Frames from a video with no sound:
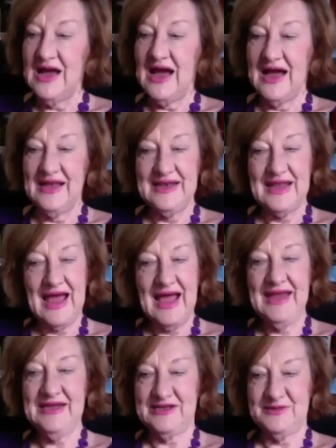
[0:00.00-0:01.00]
And
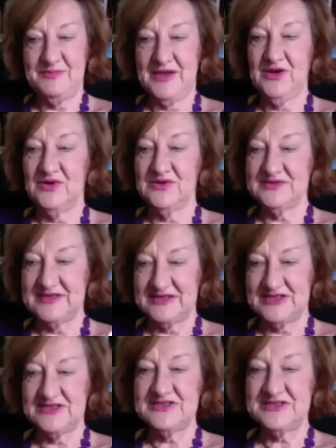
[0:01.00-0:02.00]
8, because they're
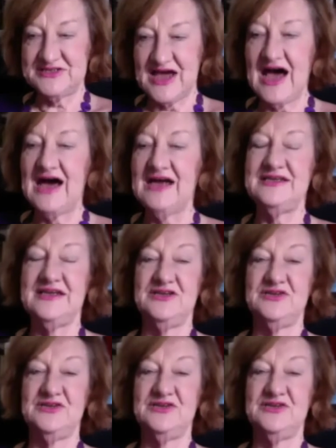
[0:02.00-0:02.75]
just starting